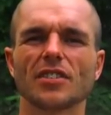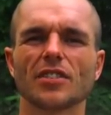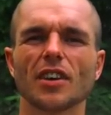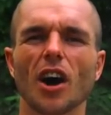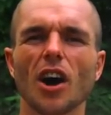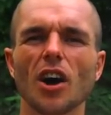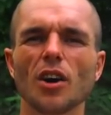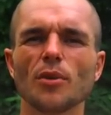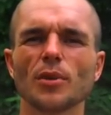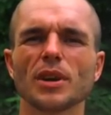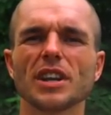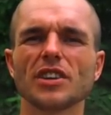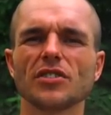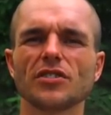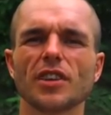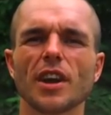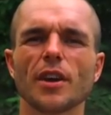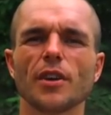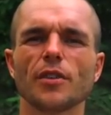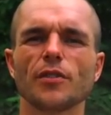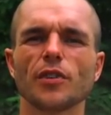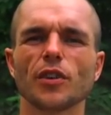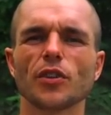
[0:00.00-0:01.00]
So I want to
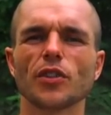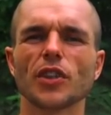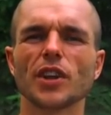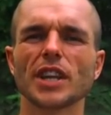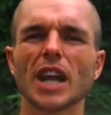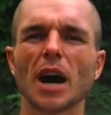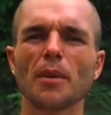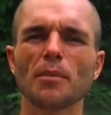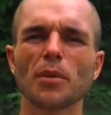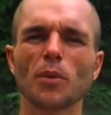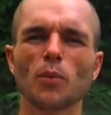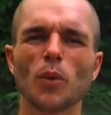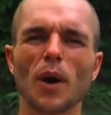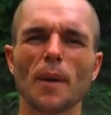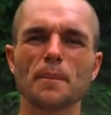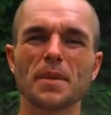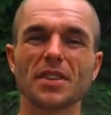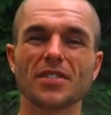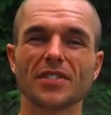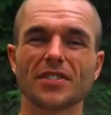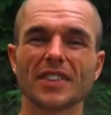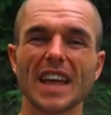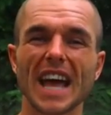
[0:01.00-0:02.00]
share with you the number
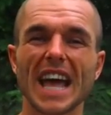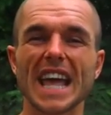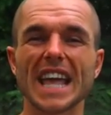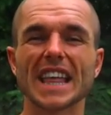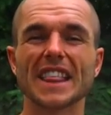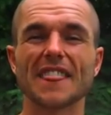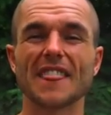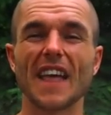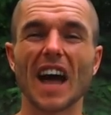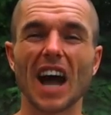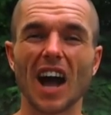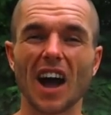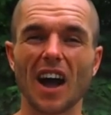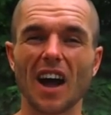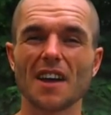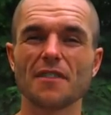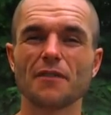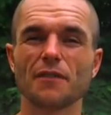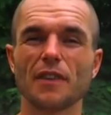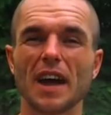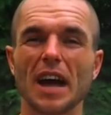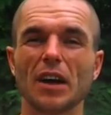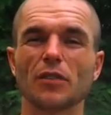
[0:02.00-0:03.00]
one mistake that
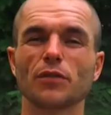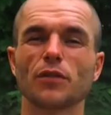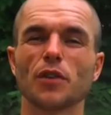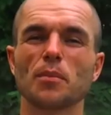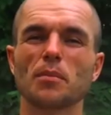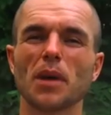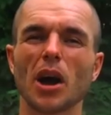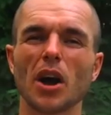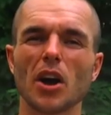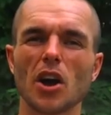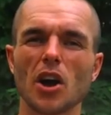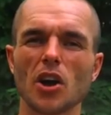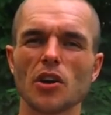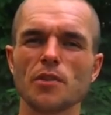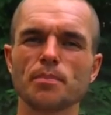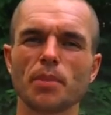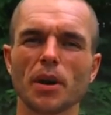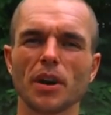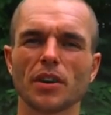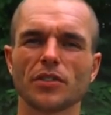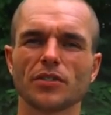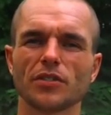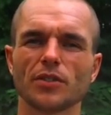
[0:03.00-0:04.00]
I found from my
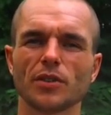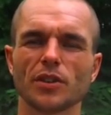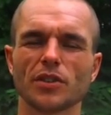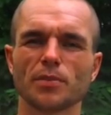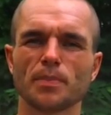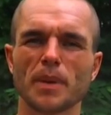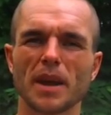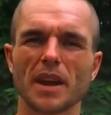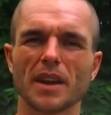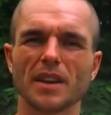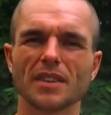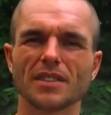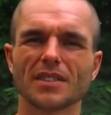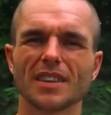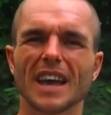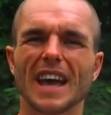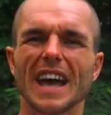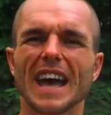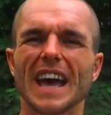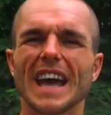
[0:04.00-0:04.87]
own personal experience